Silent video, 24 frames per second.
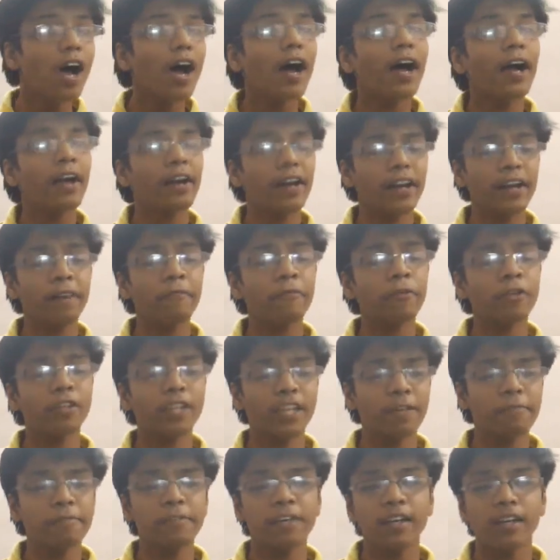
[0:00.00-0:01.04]
and it would
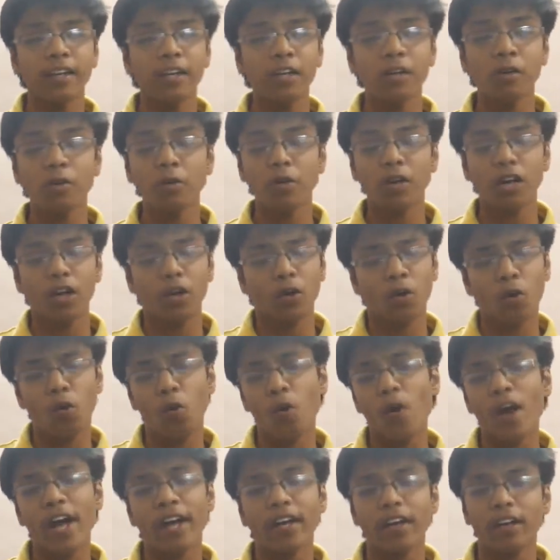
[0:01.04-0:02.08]
definitely look
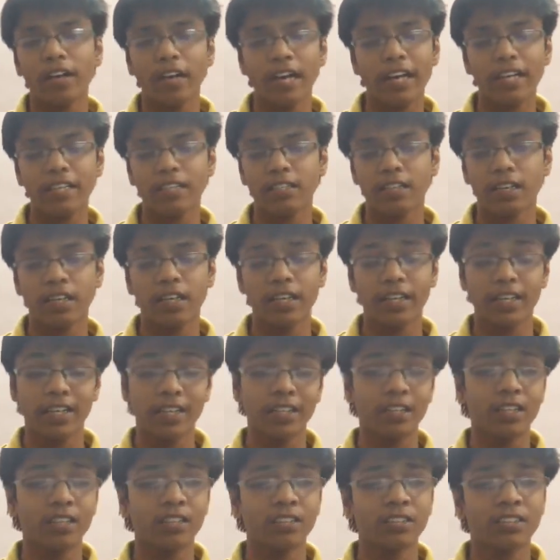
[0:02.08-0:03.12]
quite nice
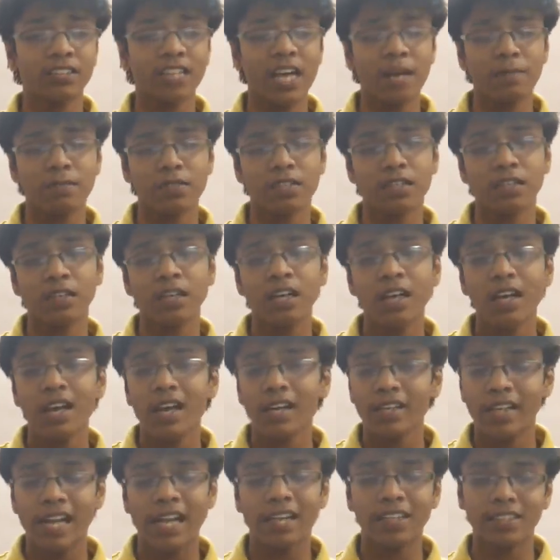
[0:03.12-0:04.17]
in the Samsung
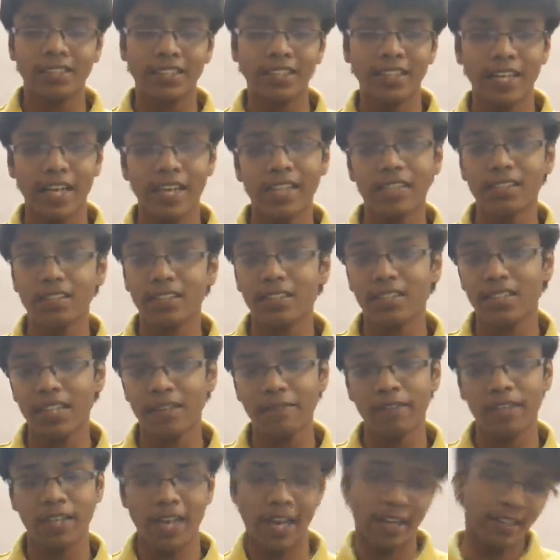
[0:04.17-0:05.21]
Galaxy
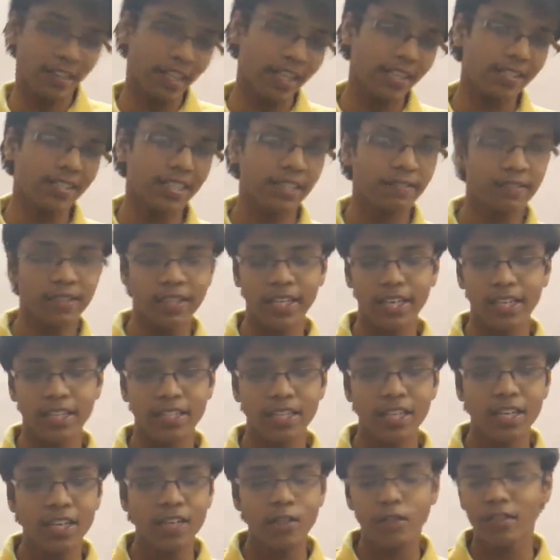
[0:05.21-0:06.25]
S7 and the S7 Edge.